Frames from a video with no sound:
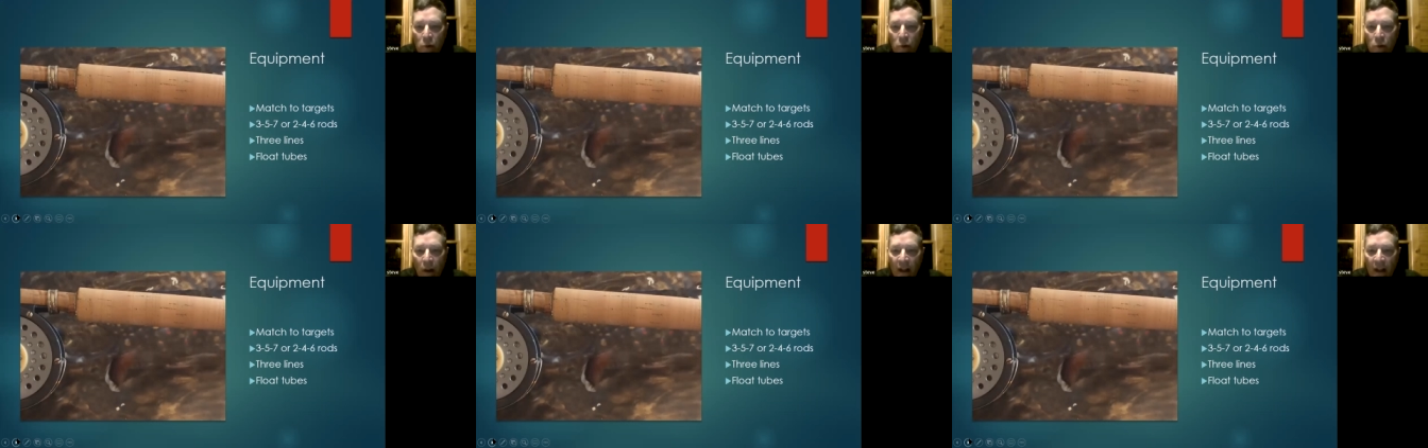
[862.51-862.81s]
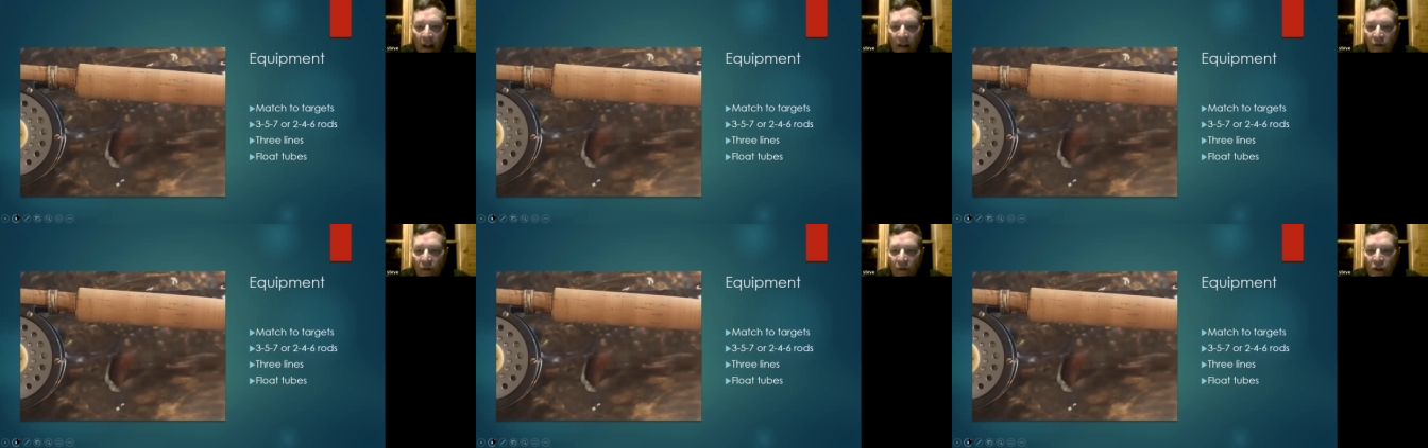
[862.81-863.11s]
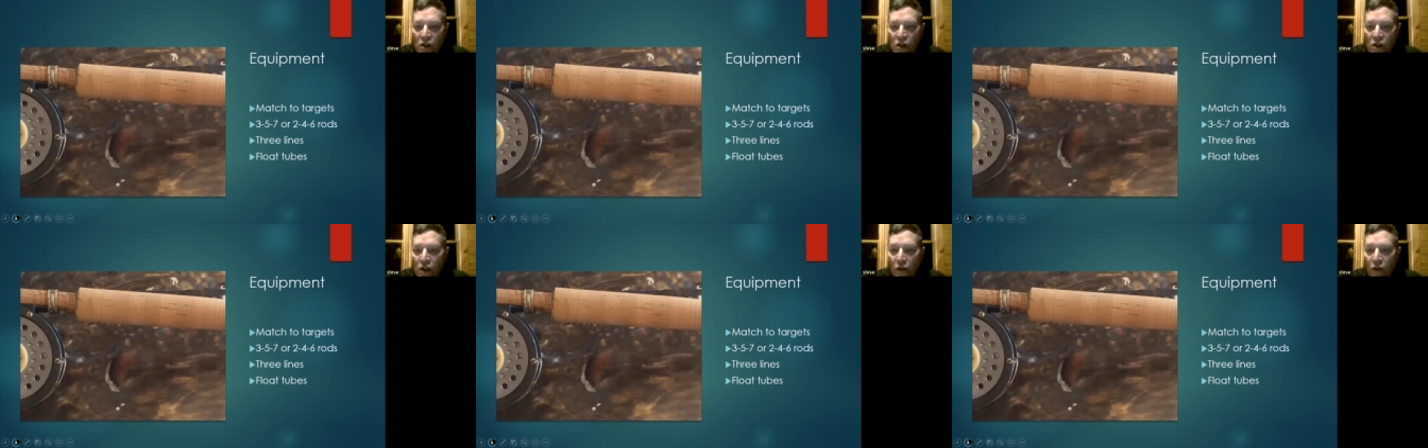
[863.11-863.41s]
we like to
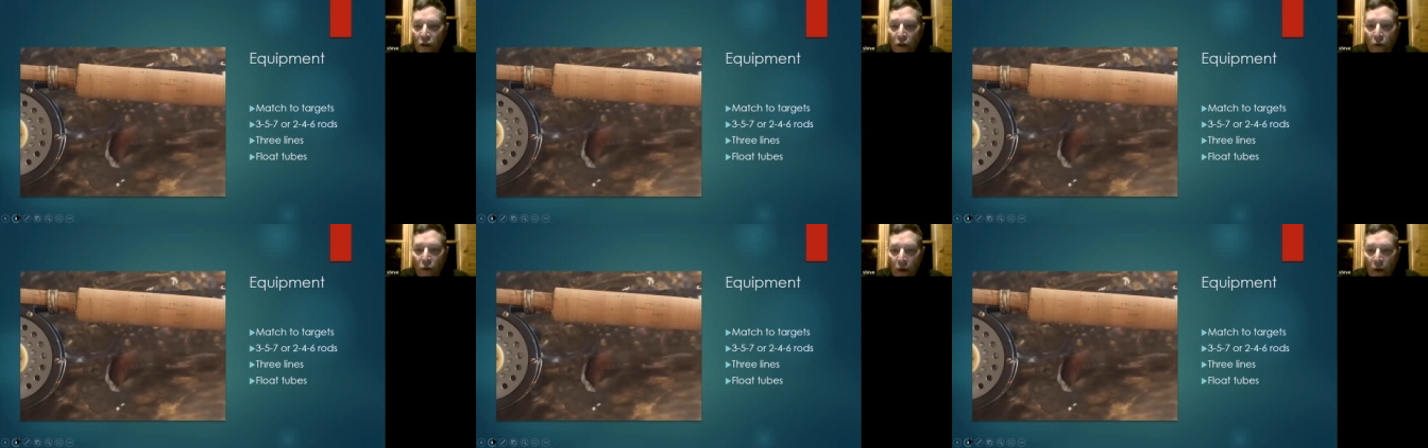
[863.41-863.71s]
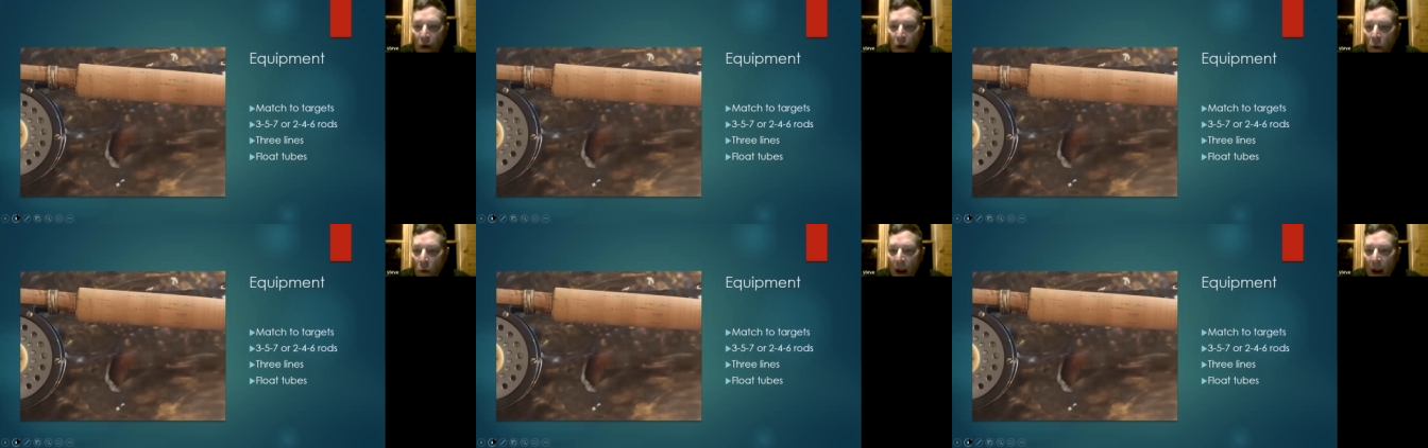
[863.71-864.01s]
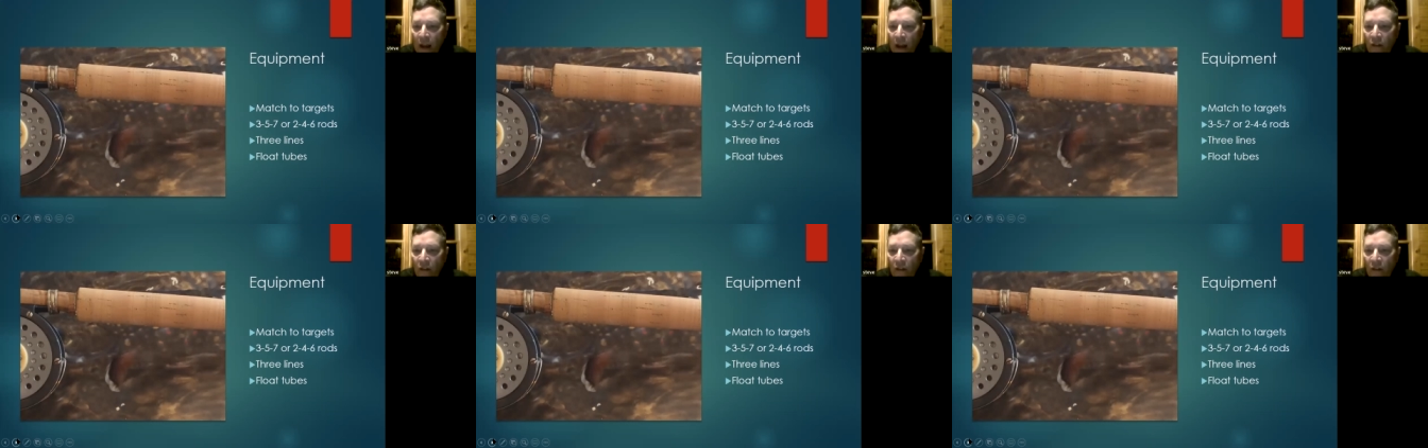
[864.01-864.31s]
fish either three
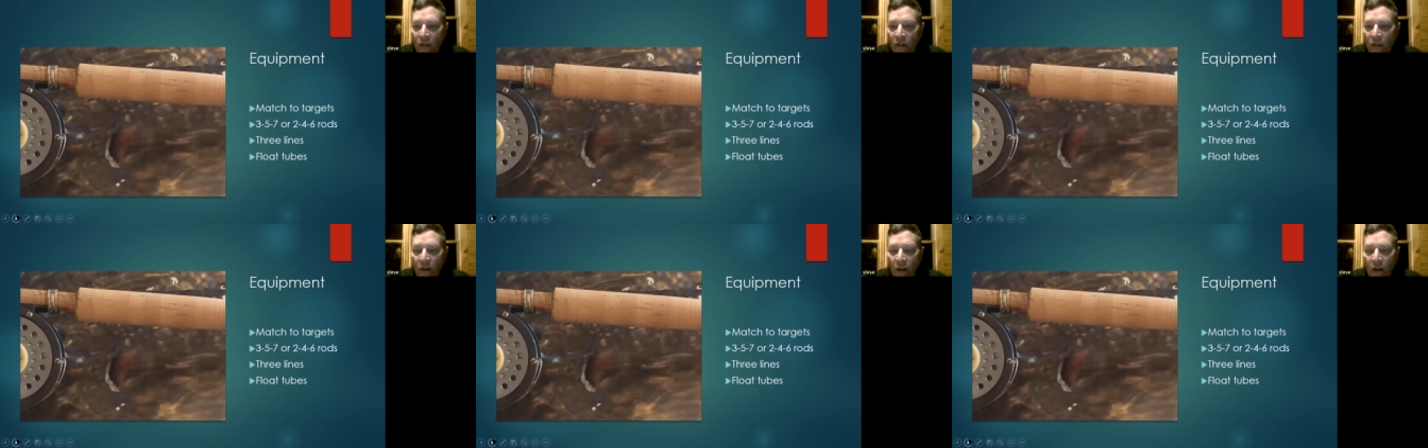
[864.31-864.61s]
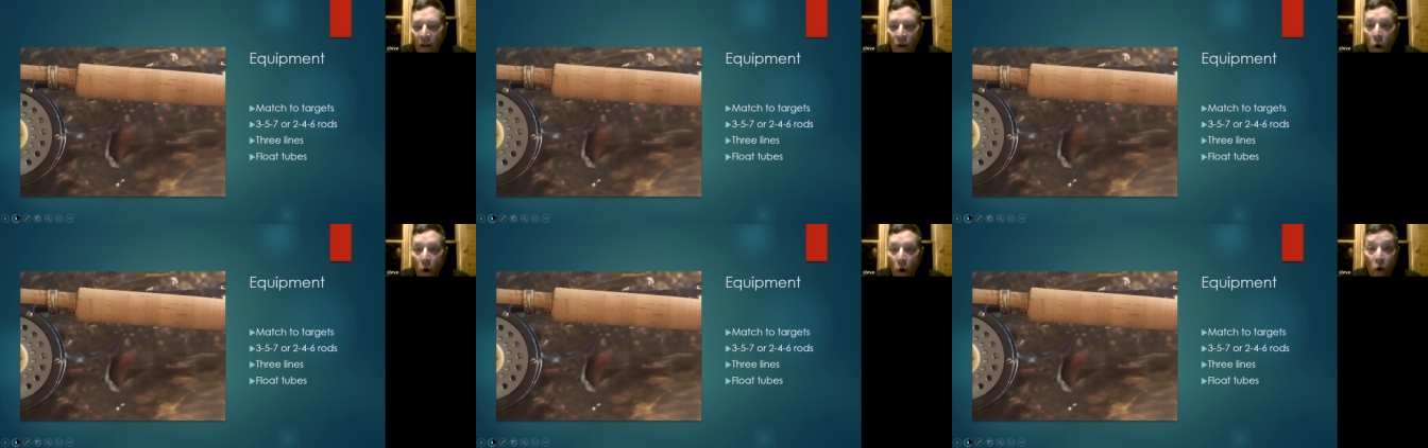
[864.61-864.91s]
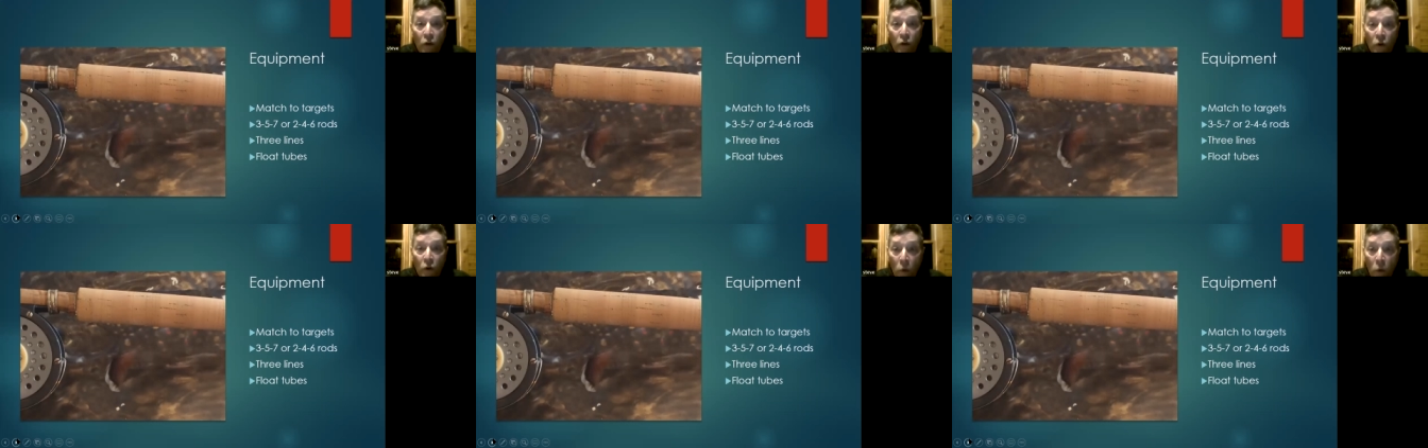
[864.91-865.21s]
weights or
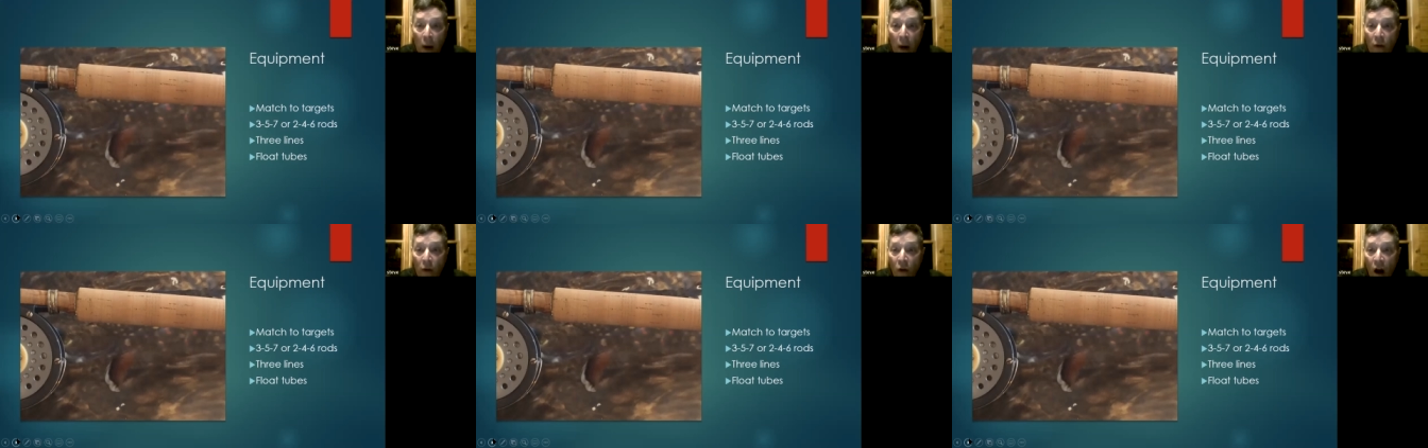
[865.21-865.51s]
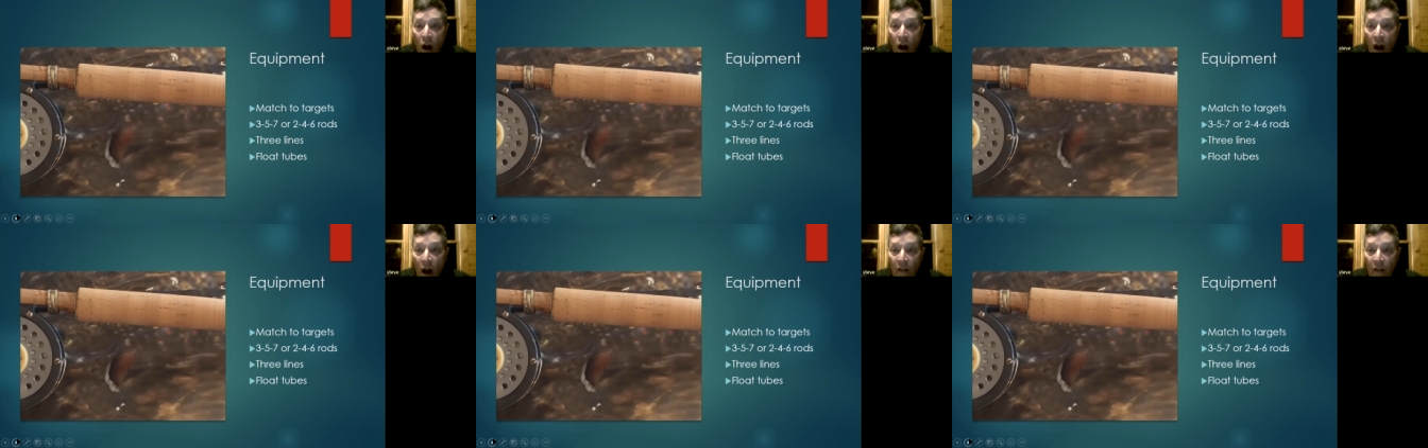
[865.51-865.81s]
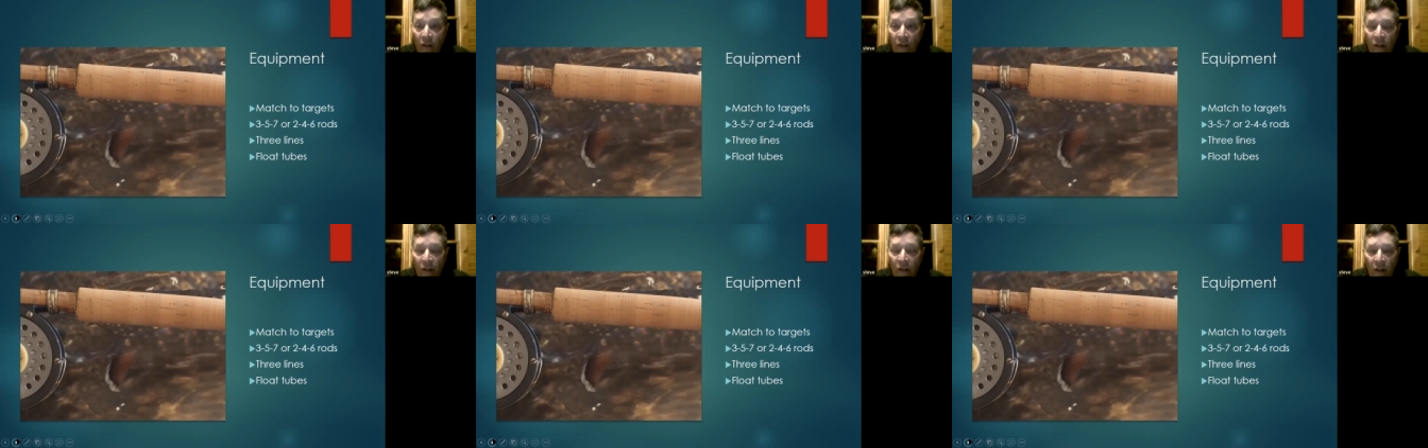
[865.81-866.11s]
two weight
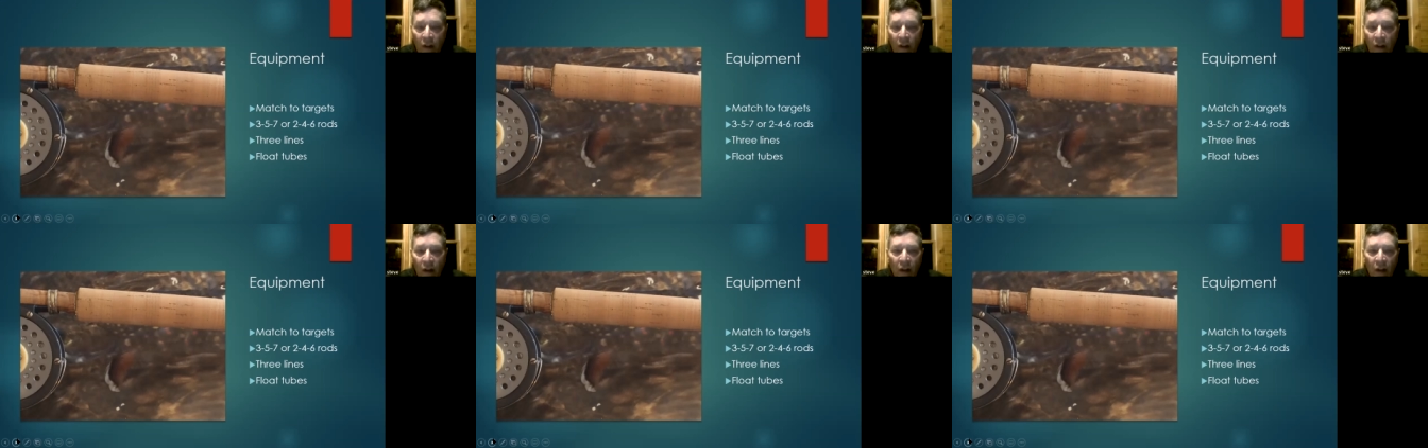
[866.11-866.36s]
rods.